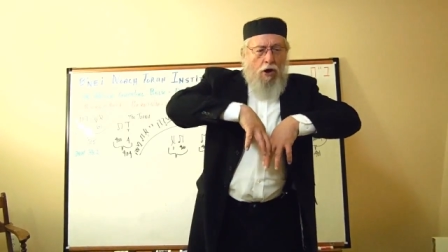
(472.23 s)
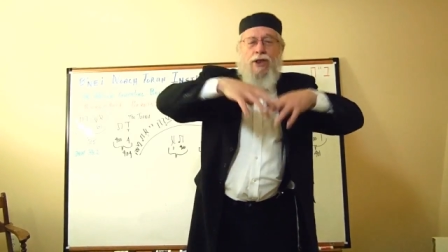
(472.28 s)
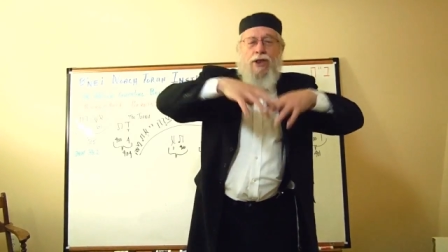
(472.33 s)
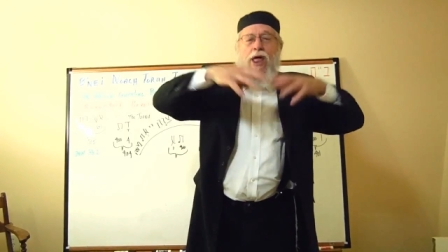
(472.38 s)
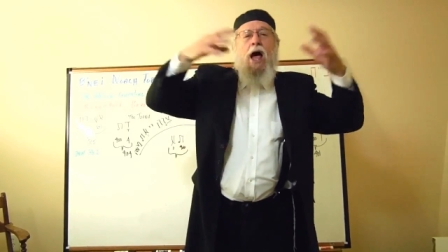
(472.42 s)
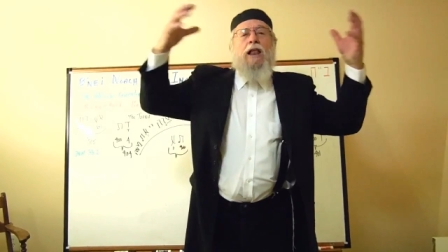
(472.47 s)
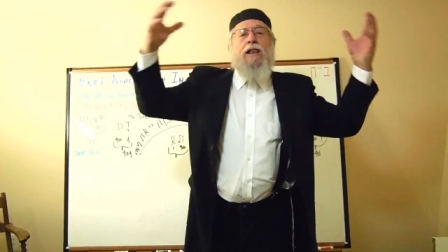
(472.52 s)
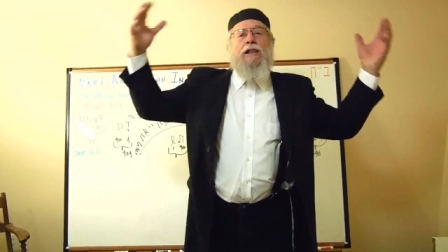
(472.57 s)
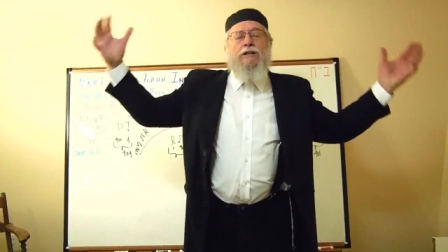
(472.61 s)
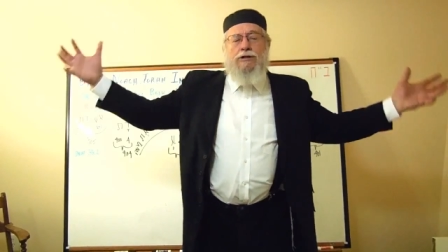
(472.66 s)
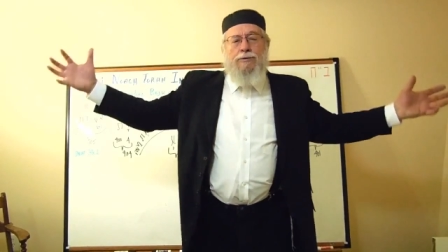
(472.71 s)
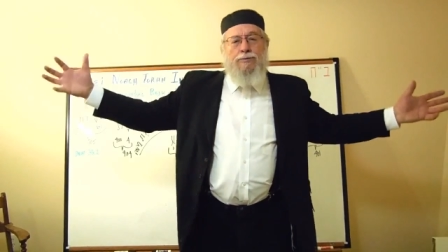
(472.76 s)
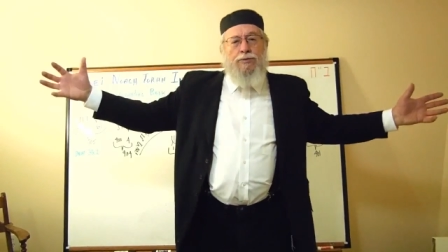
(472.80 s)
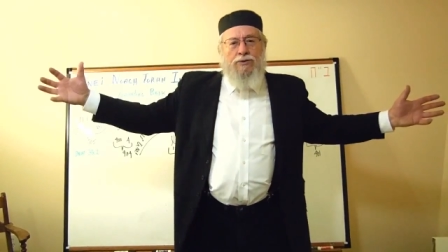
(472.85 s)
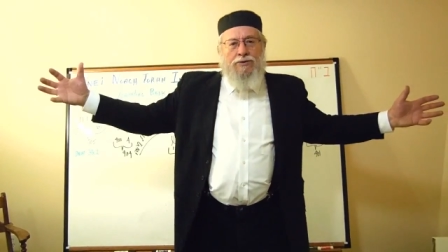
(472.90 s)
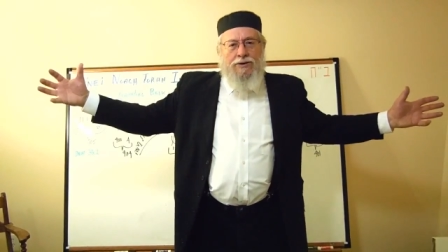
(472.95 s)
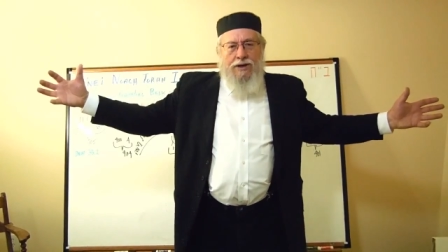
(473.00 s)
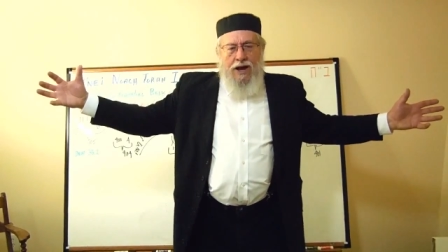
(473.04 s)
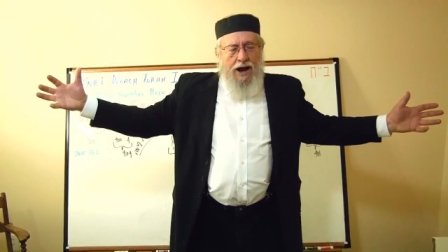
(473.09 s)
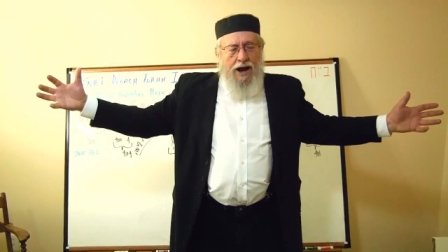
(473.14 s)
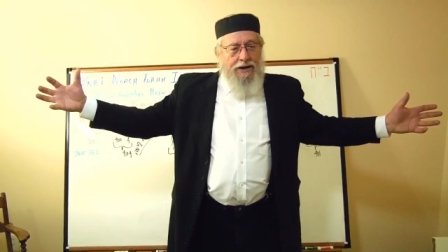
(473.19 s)
all
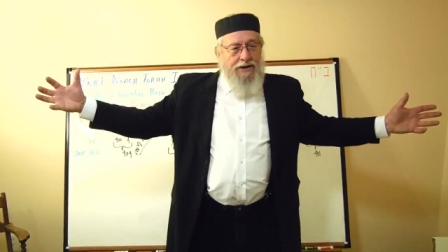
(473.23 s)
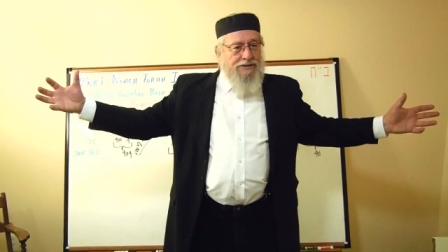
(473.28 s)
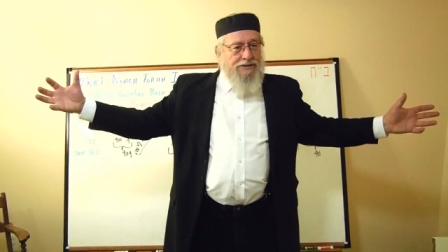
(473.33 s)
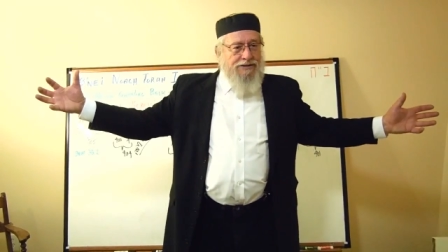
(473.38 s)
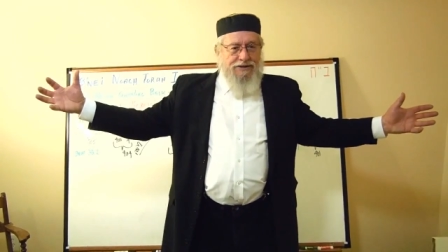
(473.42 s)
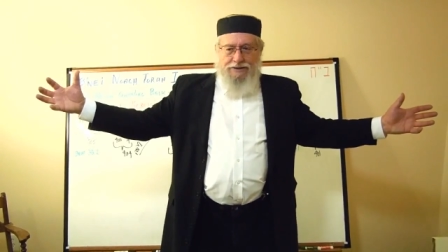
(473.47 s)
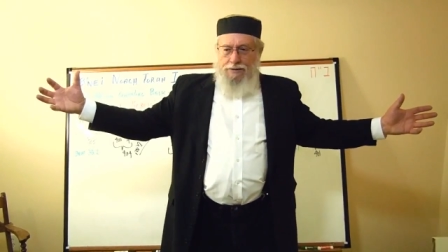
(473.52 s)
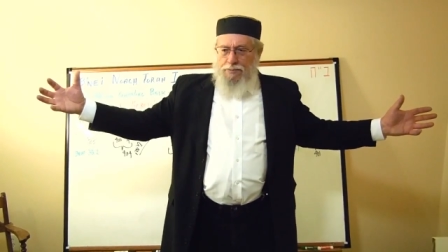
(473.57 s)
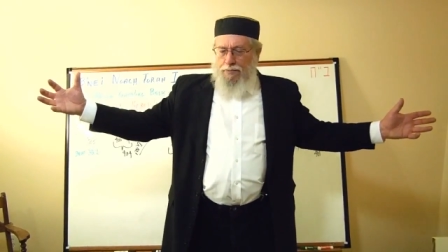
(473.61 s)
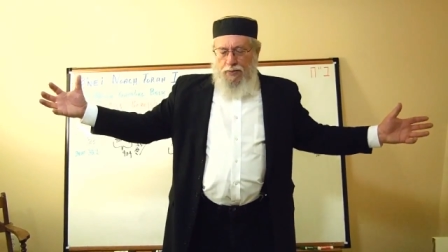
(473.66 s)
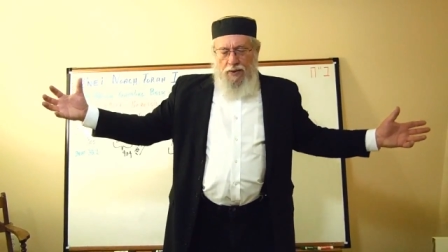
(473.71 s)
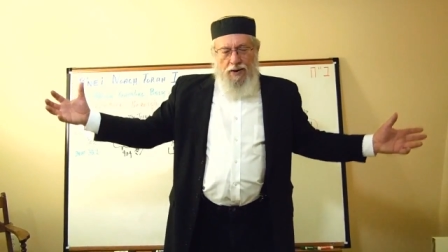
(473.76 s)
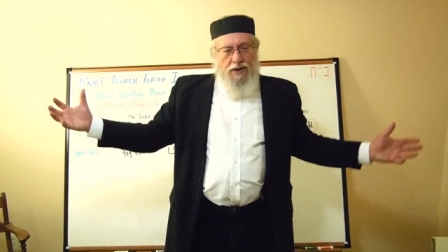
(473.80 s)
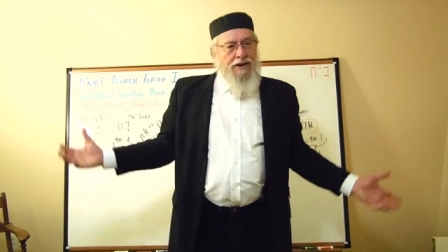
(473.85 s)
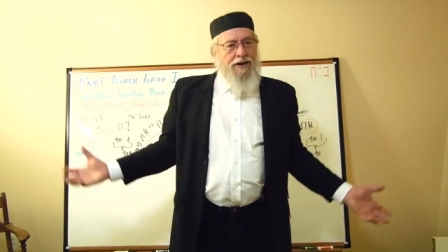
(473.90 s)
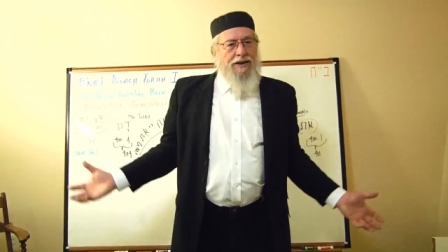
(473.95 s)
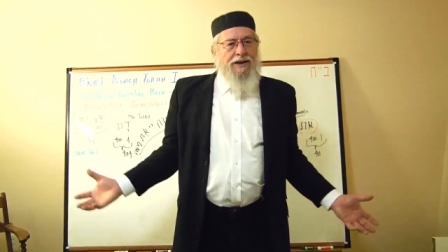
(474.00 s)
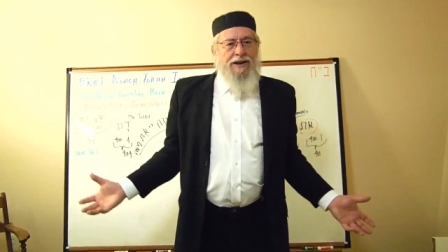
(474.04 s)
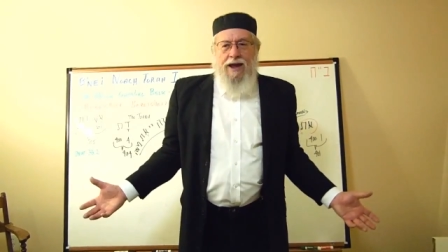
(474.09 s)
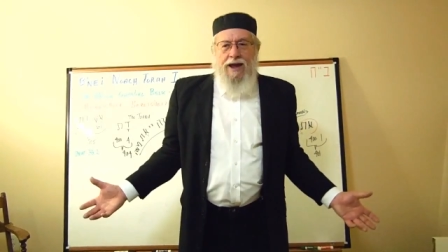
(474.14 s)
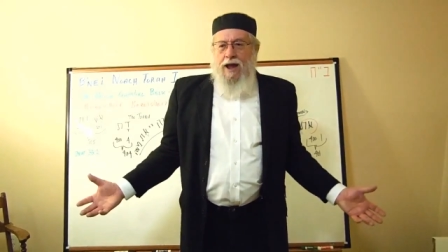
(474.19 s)
knowledgeable. God is
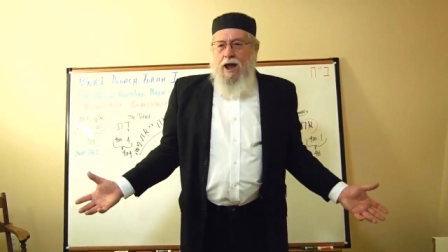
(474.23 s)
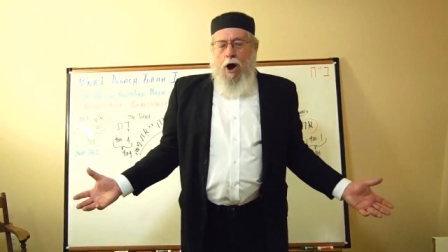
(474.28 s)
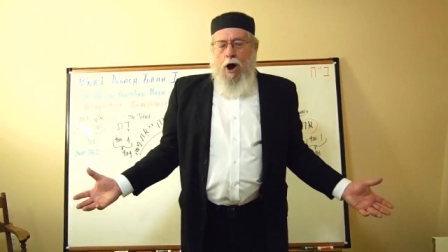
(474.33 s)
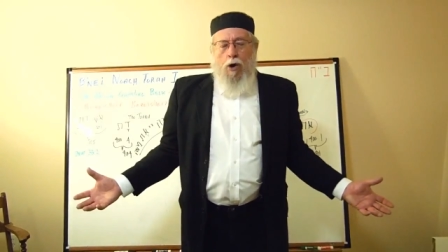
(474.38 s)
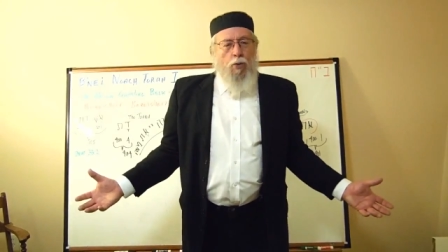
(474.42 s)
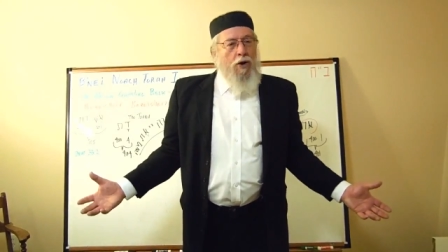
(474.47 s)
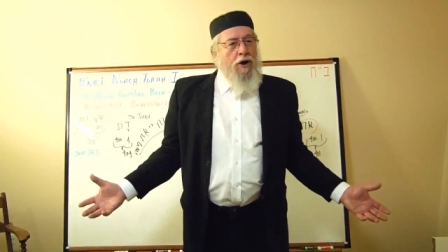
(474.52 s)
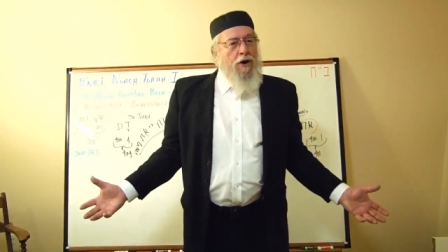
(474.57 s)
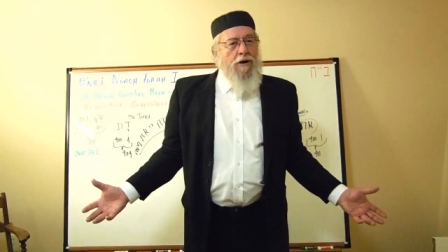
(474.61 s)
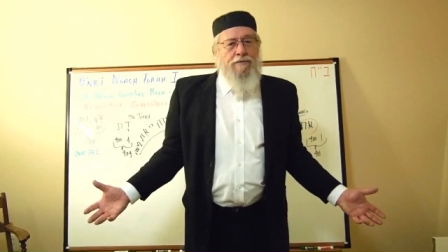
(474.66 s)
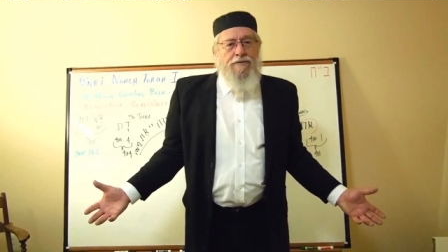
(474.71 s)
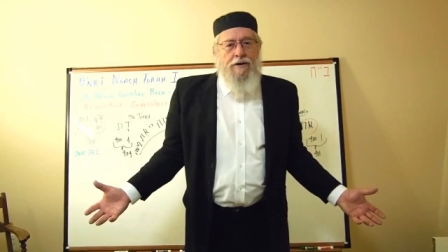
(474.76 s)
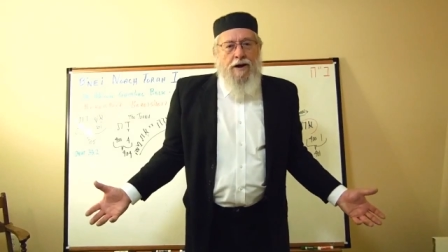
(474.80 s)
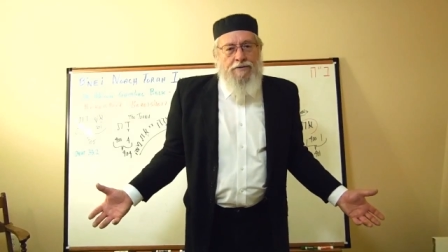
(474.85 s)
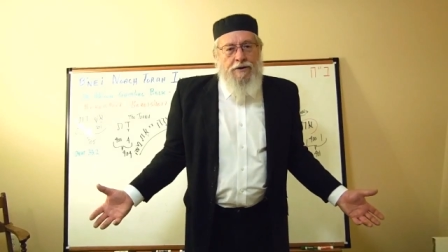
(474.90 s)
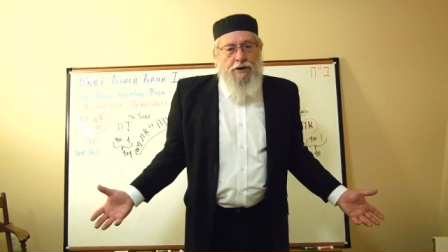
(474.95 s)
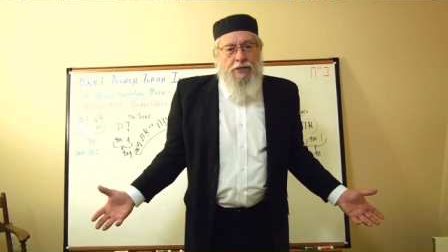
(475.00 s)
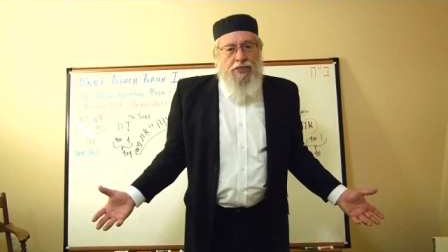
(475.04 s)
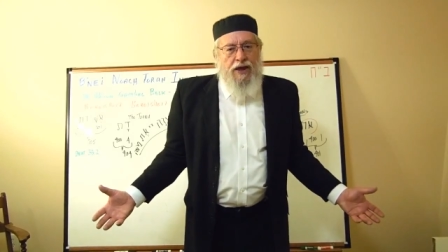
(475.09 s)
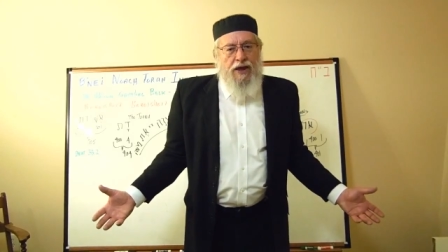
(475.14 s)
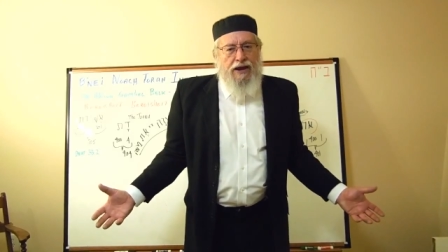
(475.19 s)
completely aware of
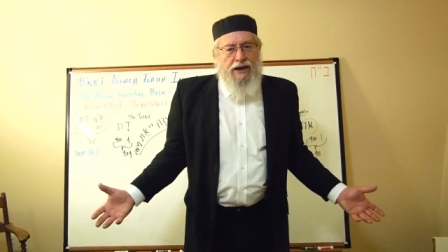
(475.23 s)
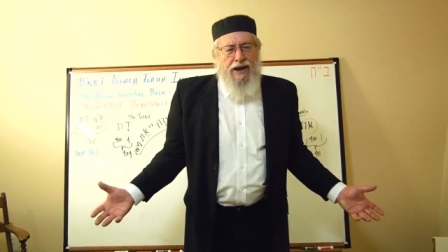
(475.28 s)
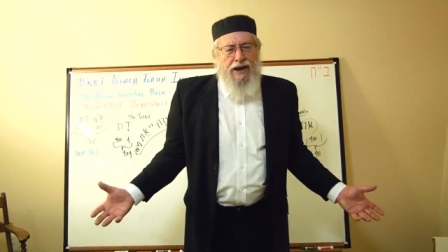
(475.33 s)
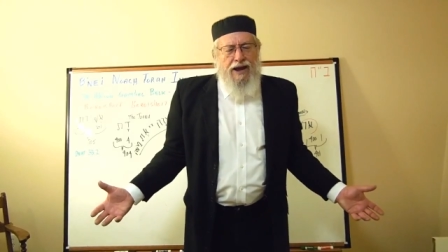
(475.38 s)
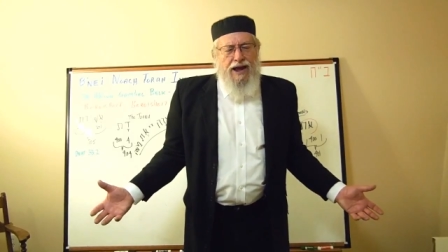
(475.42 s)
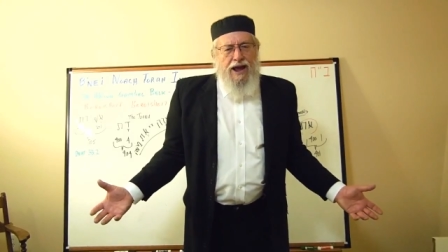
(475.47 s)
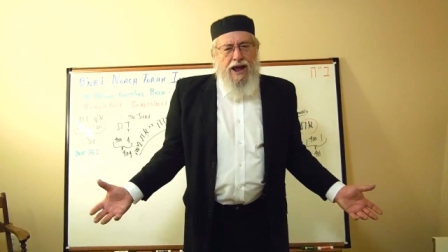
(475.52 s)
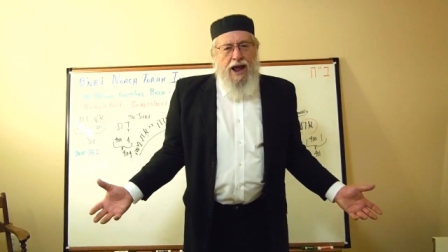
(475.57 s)
everything.